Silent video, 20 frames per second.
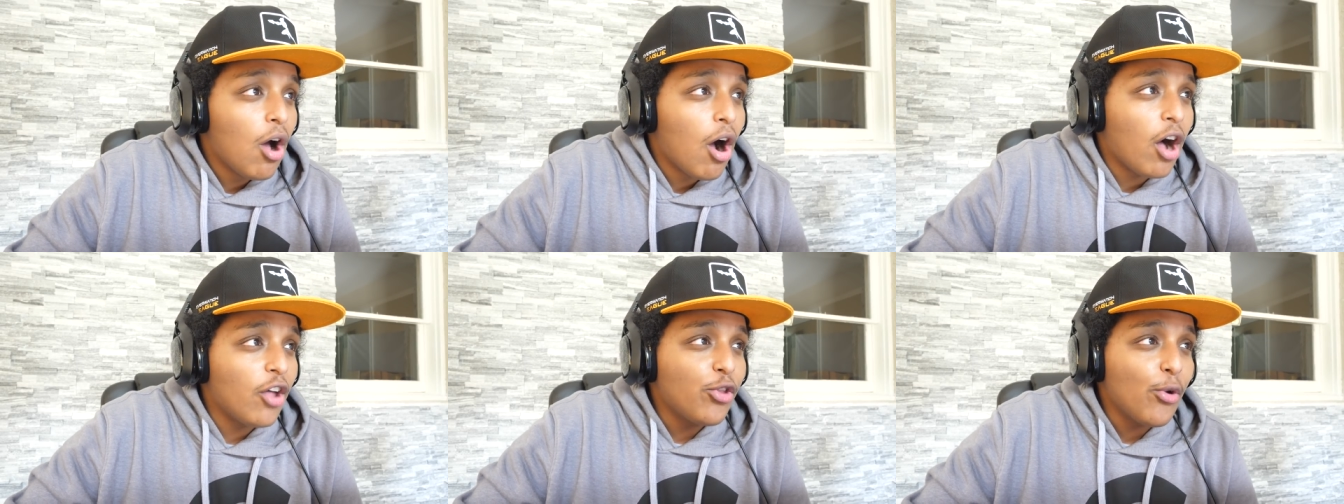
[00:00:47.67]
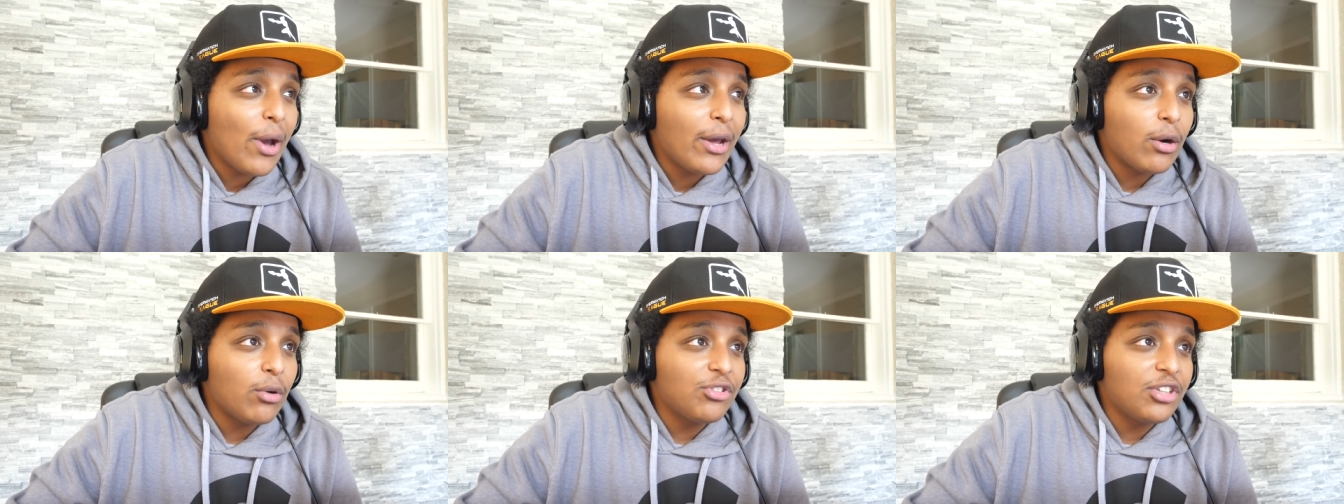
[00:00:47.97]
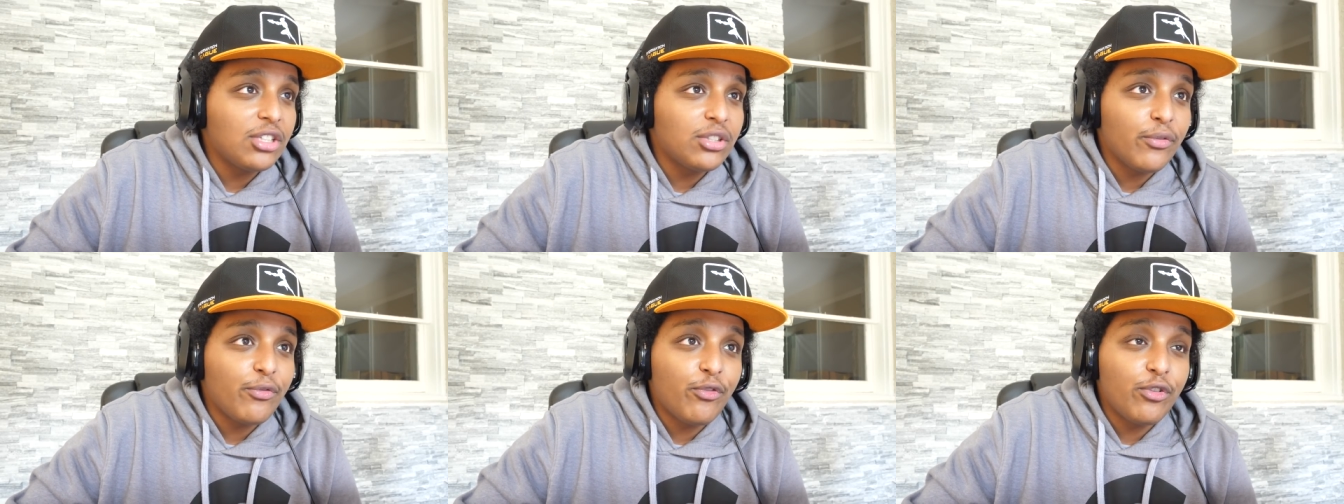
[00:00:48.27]
although I don't
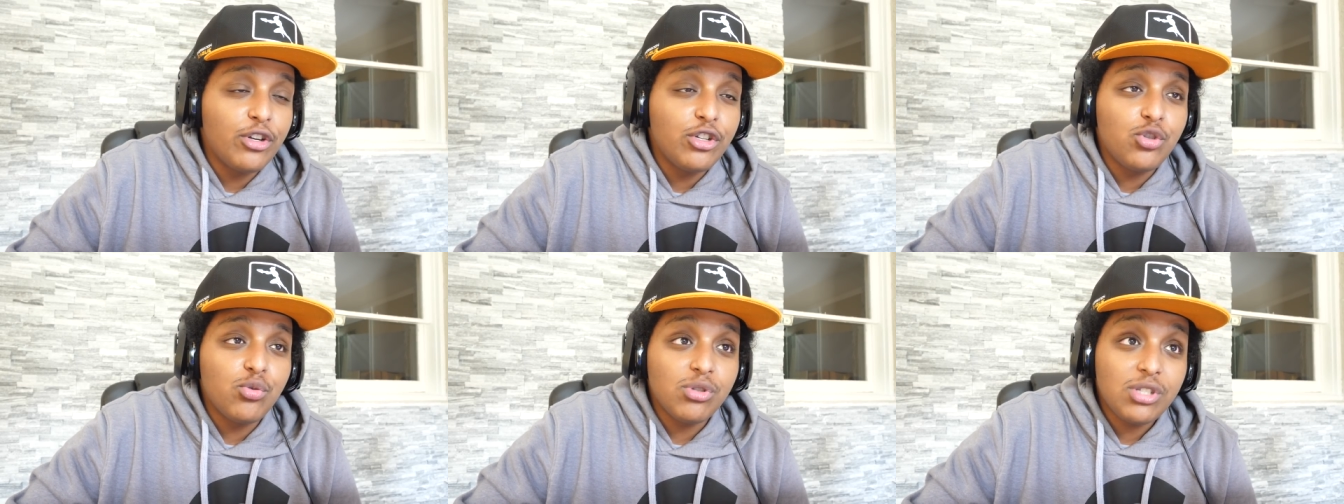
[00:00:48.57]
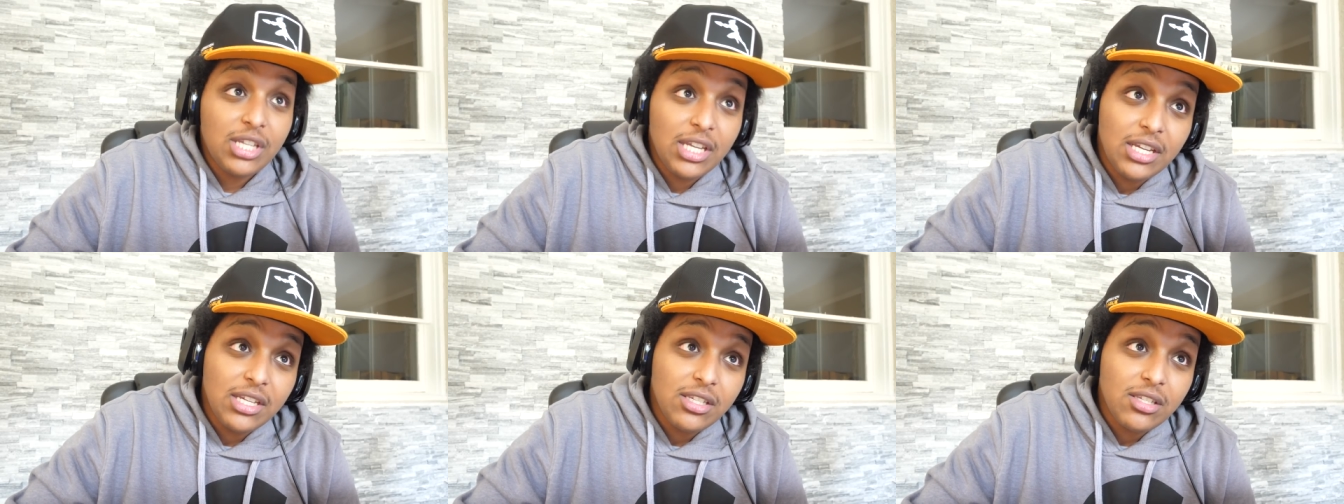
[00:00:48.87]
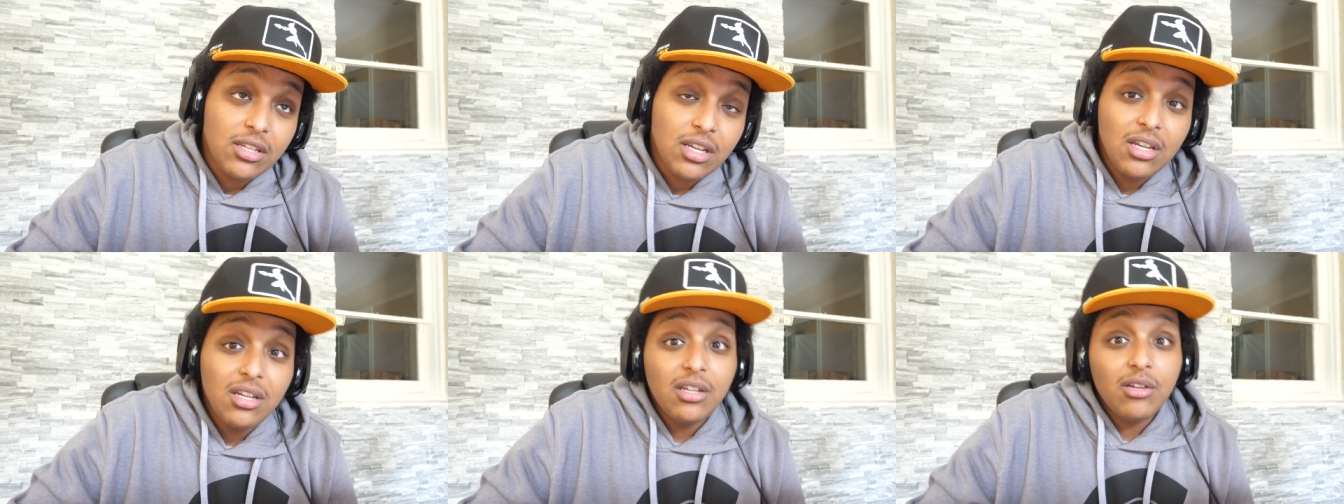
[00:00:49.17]
think the footage was
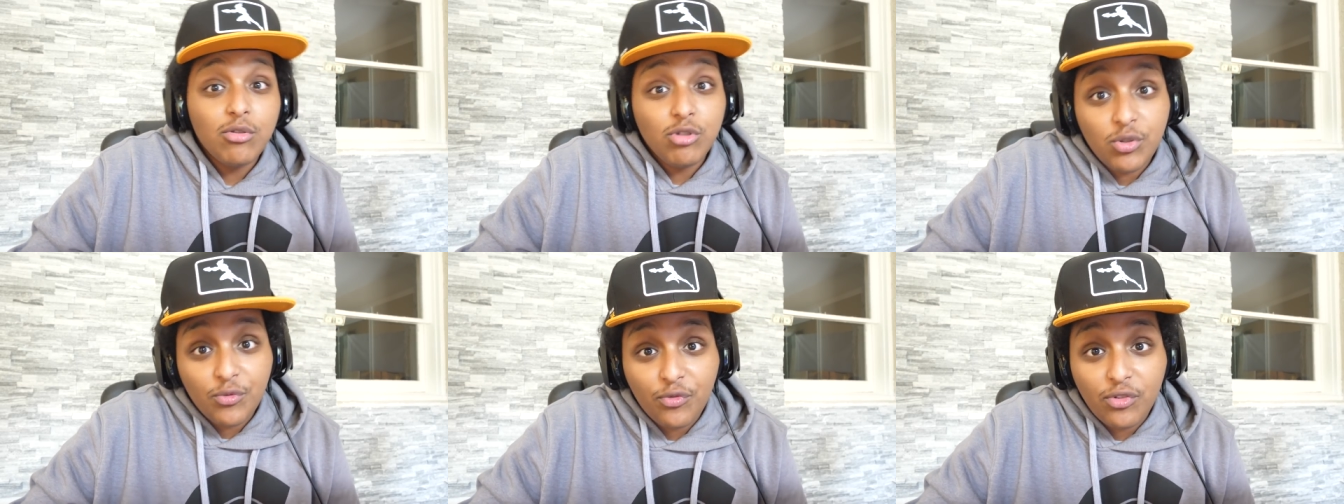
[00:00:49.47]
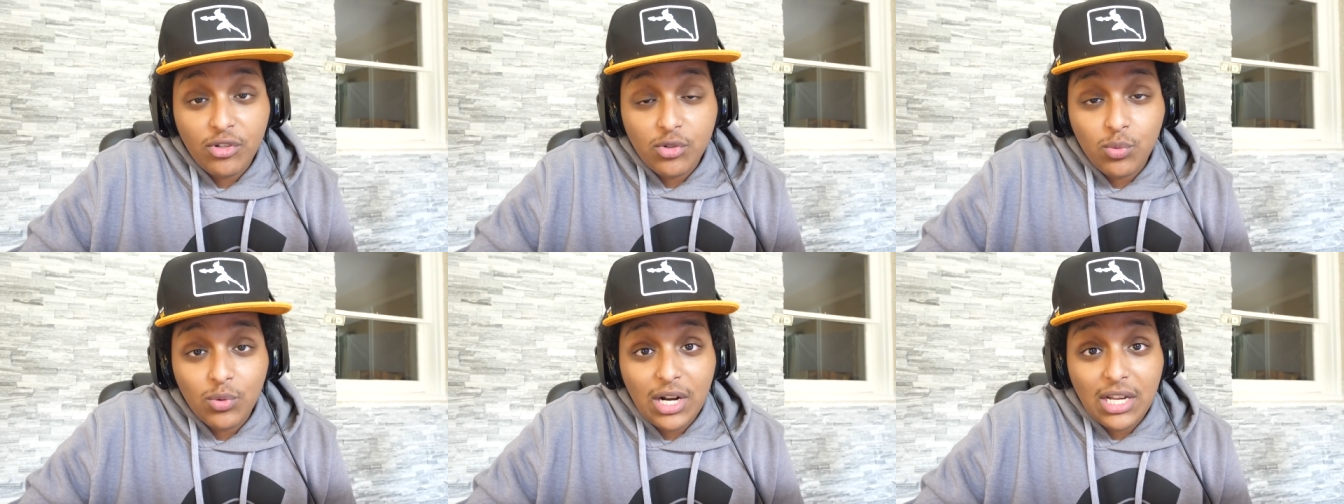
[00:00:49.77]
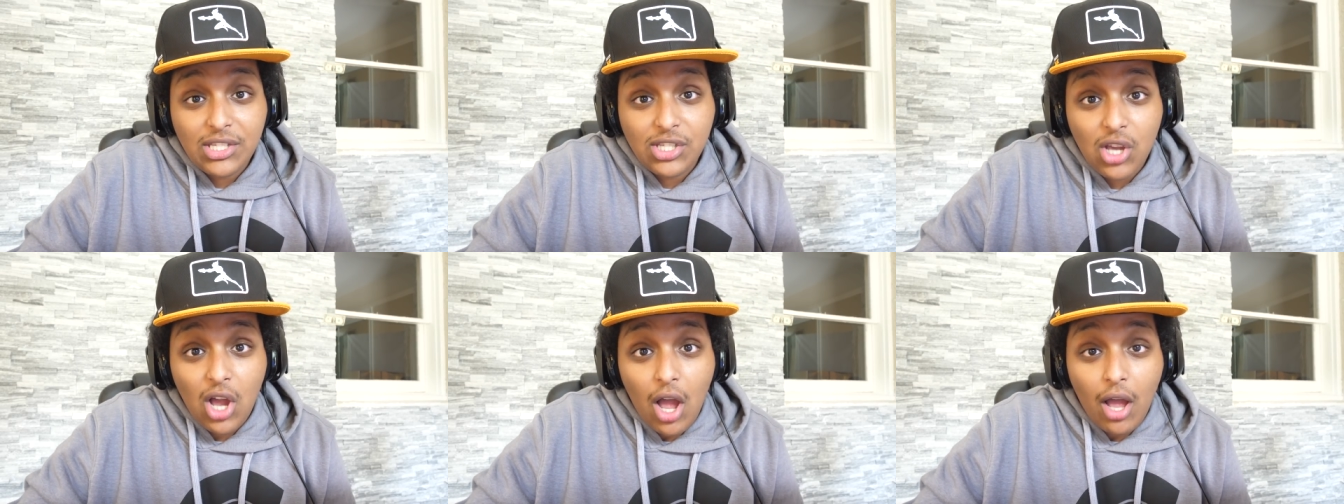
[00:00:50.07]
his. It was the first one
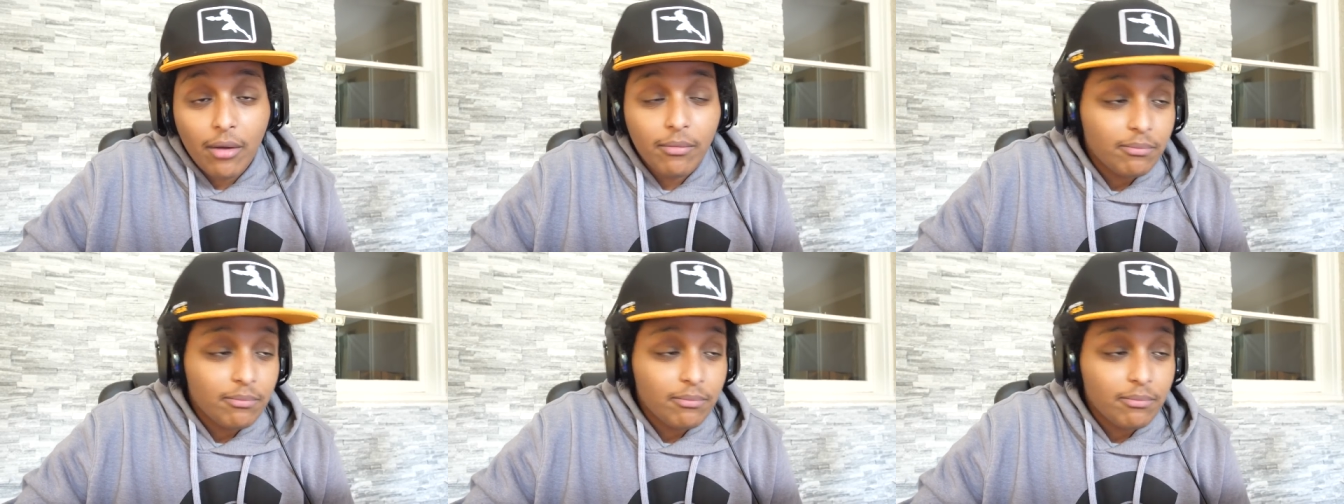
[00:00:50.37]
I saw.